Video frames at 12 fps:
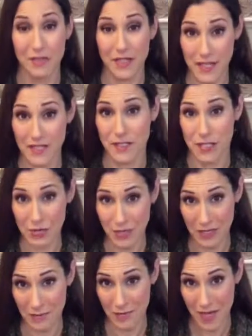place you
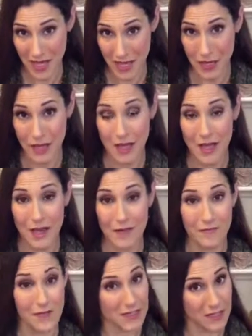can be
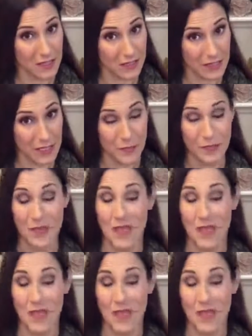physically,